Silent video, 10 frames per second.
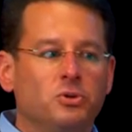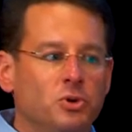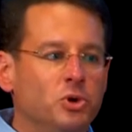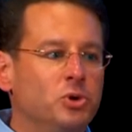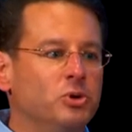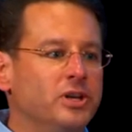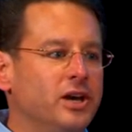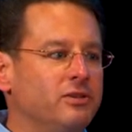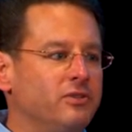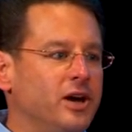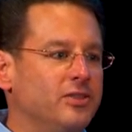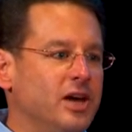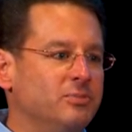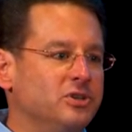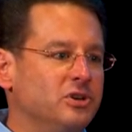who identified
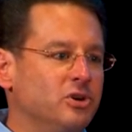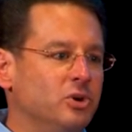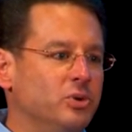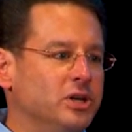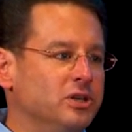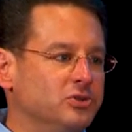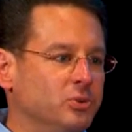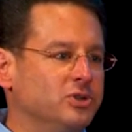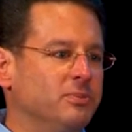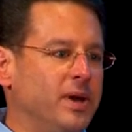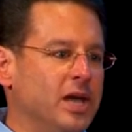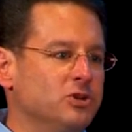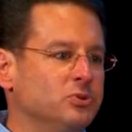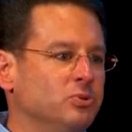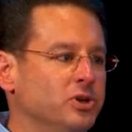that material weakness? Was it
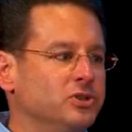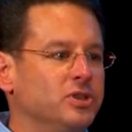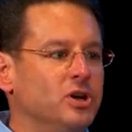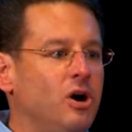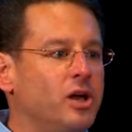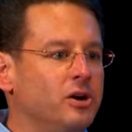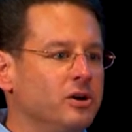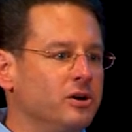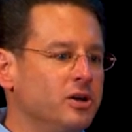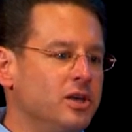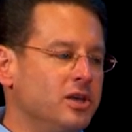management? Was it the auditor?